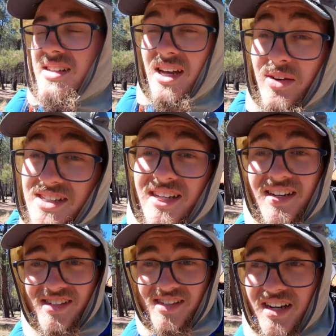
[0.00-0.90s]
It's how easy it
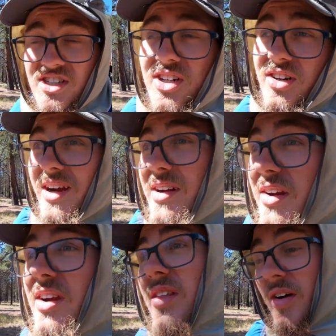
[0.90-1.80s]
is to get turned around
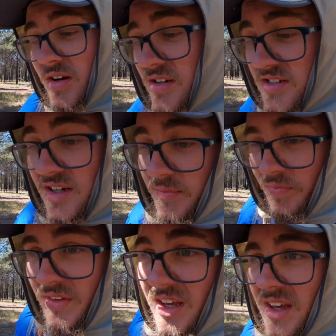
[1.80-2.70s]
out here though. So
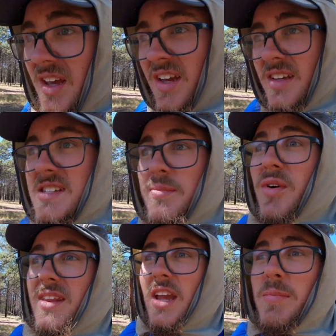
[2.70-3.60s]
it's
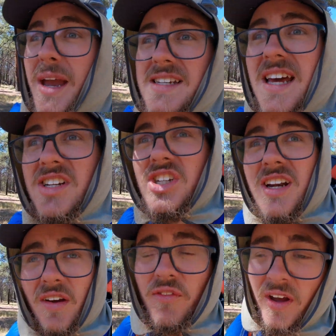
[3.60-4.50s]
important that you pay
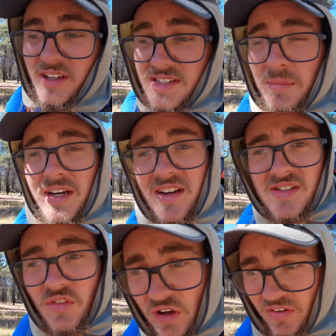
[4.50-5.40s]
attention, and if something
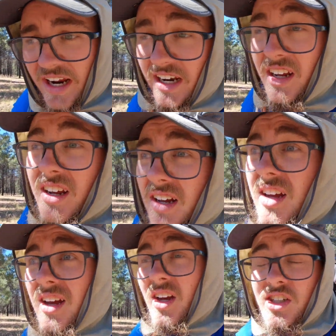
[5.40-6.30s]
doesn't feel right,
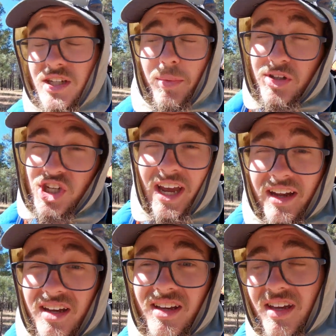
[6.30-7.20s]
double
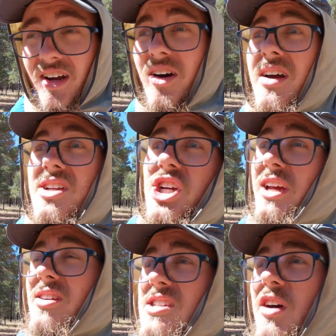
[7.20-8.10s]
check, you know?
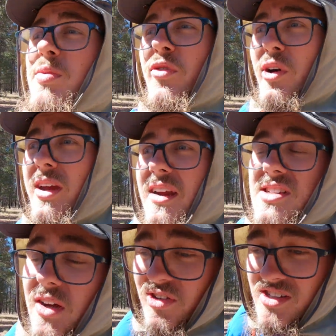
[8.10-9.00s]
Check yourself before you get
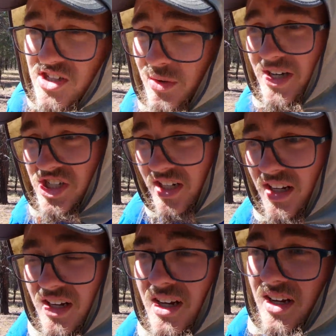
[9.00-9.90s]
yourself in a situation
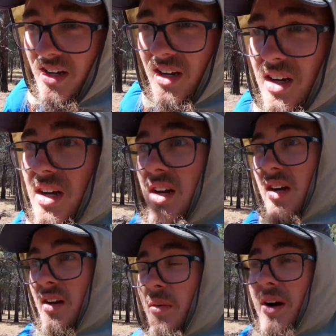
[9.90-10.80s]

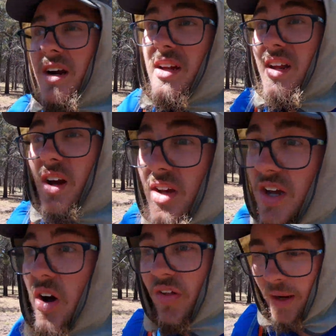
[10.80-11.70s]
where, you know, you
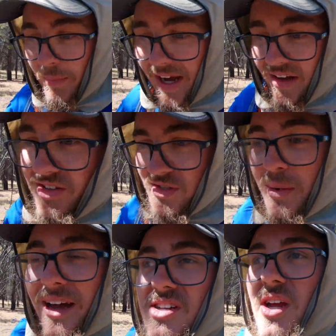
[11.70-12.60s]
go like miles and
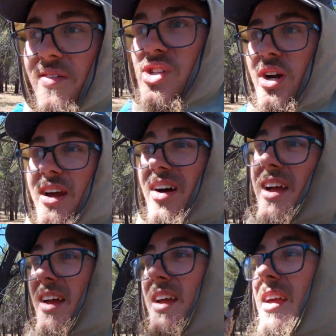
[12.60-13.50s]
miles off trail.
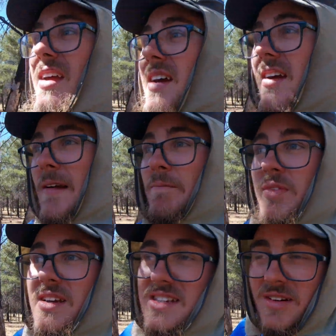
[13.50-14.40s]

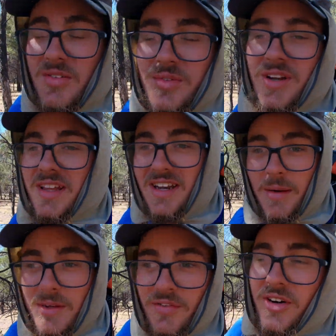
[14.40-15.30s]
So that would really
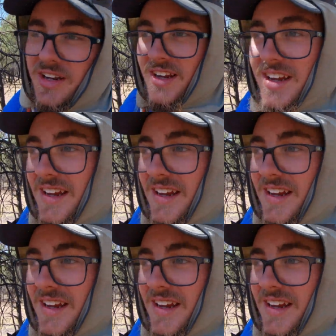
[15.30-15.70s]
not be fun.